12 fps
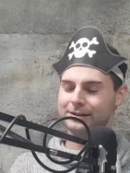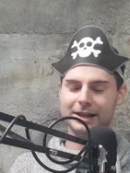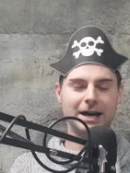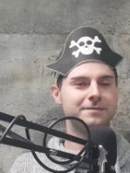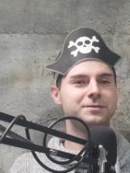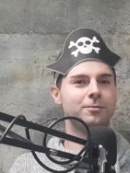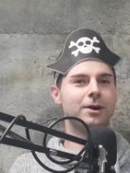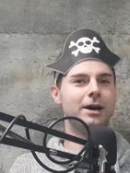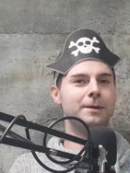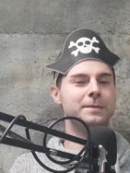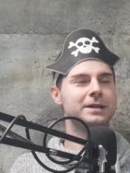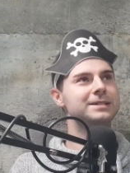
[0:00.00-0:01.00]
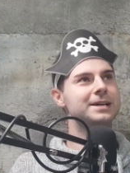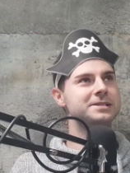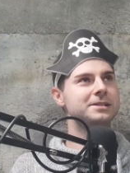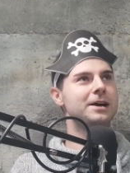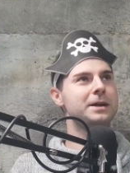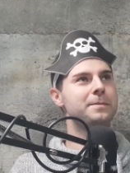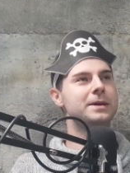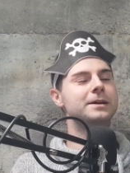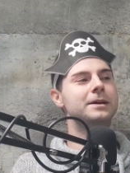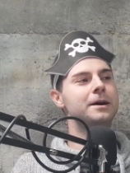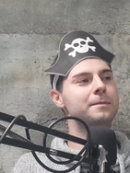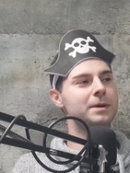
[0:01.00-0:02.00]
Loves rum, doesn't like
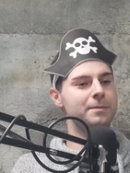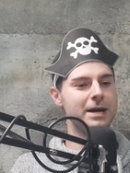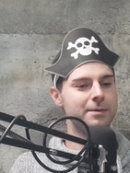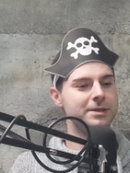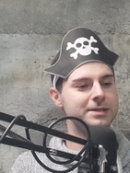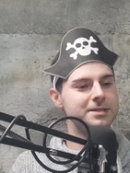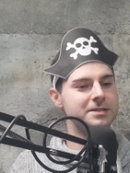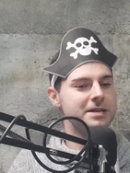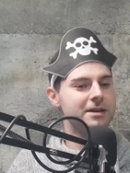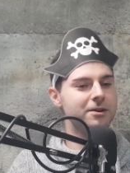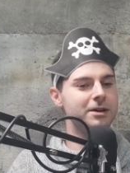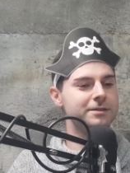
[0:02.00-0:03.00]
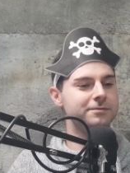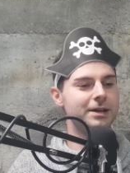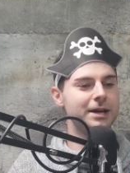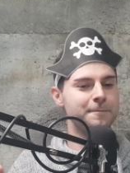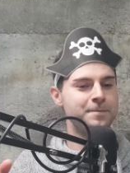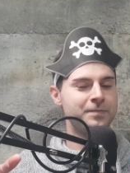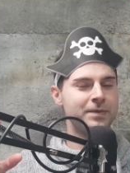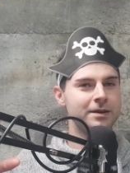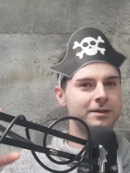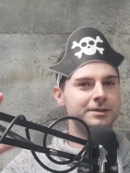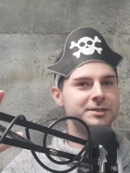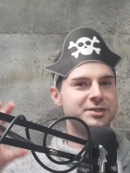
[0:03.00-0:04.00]
beer, but maybe this is their kind of like
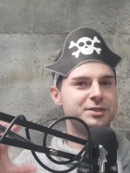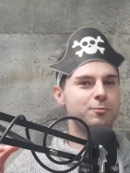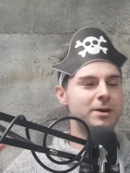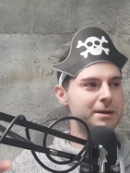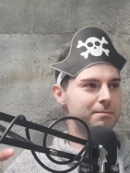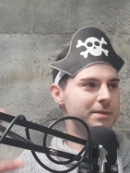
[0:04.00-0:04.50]
the sweet